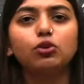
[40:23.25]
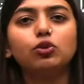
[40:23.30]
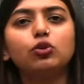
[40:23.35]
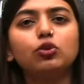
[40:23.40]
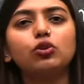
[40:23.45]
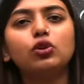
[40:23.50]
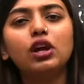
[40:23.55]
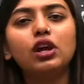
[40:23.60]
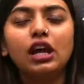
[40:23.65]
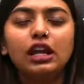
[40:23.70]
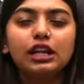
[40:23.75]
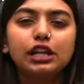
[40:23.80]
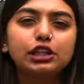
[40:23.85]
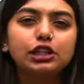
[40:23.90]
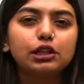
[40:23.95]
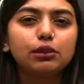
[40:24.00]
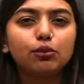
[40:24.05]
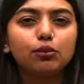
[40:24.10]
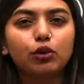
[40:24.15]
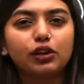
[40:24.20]
Oh,
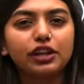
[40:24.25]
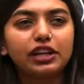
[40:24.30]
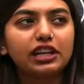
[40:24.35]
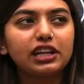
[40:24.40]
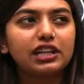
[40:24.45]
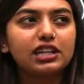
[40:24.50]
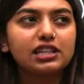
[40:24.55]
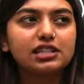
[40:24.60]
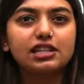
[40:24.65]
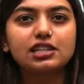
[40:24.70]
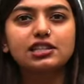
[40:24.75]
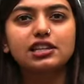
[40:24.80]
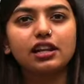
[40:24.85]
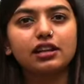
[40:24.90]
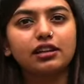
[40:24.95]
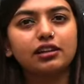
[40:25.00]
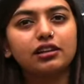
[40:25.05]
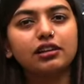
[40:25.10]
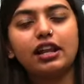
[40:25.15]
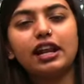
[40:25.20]
little more, increase the
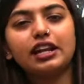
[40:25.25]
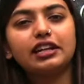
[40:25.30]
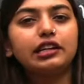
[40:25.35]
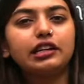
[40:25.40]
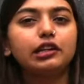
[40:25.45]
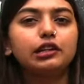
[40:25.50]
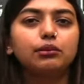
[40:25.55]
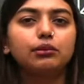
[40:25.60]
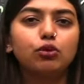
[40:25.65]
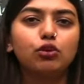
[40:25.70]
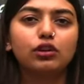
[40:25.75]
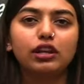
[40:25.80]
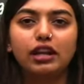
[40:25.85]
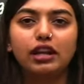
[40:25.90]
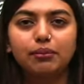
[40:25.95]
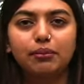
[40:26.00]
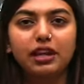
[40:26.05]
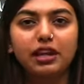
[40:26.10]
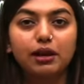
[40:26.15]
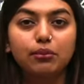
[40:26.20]
sunlight little more,
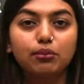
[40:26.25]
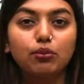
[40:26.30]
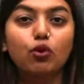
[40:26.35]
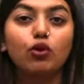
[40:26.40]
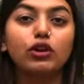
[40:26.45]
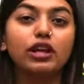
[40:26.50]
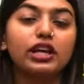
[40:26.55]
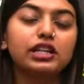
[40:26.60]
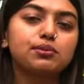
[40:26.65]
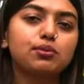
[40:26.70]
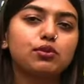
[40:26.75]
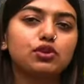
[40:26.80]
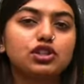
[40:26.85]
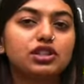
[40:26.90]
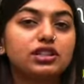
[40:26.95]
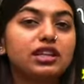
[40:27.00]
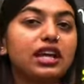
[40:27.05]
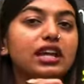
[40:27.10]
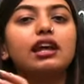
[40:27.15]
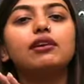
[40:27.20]
let me get more
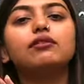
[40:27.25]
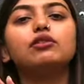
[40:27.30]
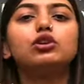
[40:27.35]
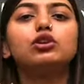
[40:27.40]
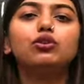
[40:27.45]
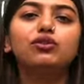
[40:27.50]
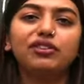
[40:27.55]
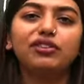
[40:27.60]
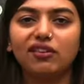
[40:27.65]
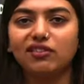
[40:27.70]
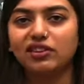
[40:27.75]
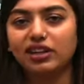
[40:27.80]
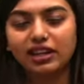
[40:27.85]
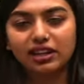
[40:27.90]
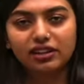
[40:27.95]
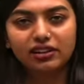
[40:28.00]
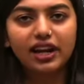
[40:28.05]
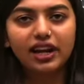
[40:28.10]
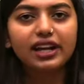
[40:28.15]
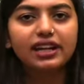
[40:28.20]
exposure, then I will do
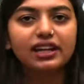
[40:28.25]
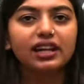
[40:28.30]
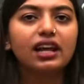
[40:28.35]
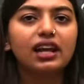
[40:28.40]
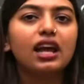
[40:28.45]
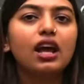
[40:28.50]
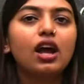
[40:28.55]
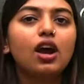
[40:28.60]
flowering, right?